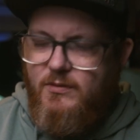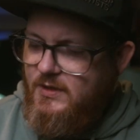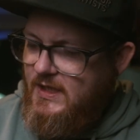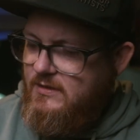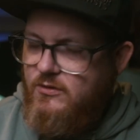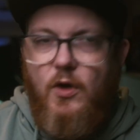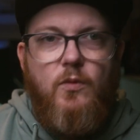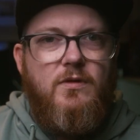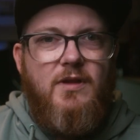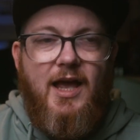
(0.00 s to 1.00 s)
These
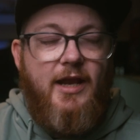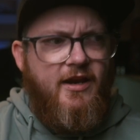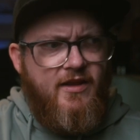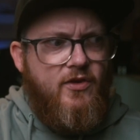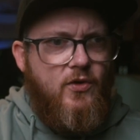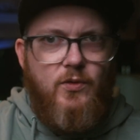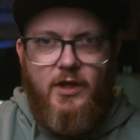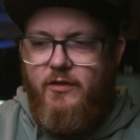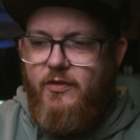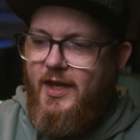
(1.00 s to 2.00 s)
don't. And another cool
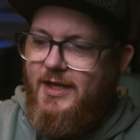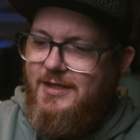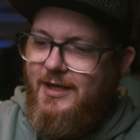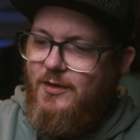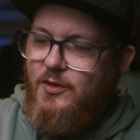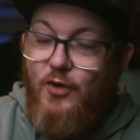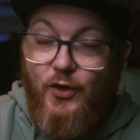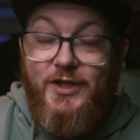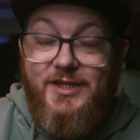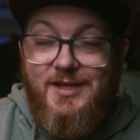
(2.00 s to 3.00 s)
little thing is like the
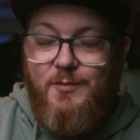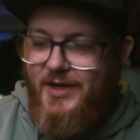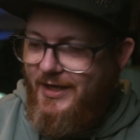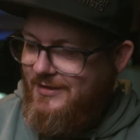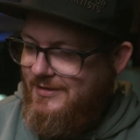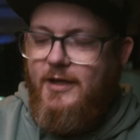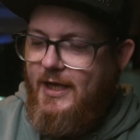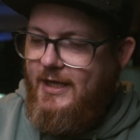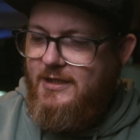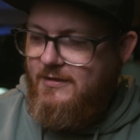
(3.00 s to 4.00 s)
noise it makes.
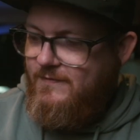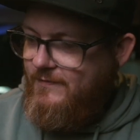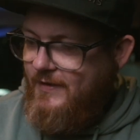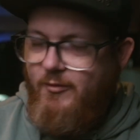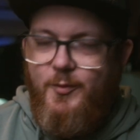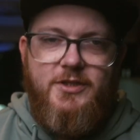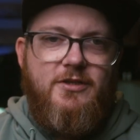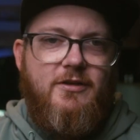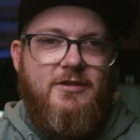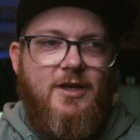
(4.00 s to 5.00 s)
It's very
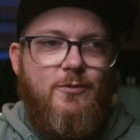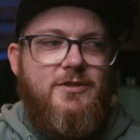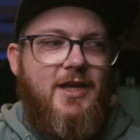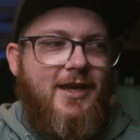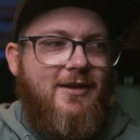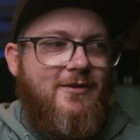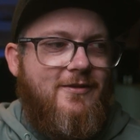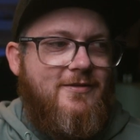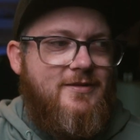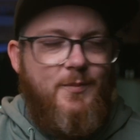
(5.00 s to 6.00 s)
much sounds like
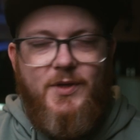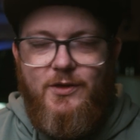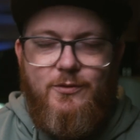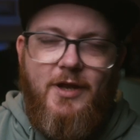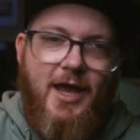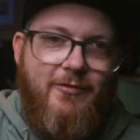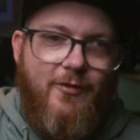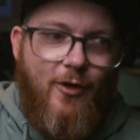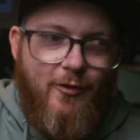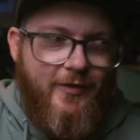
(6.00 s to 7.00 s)
something you would have
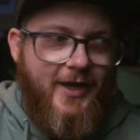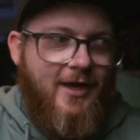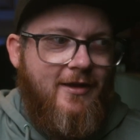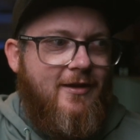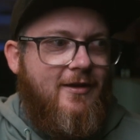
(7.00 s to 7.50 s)
off a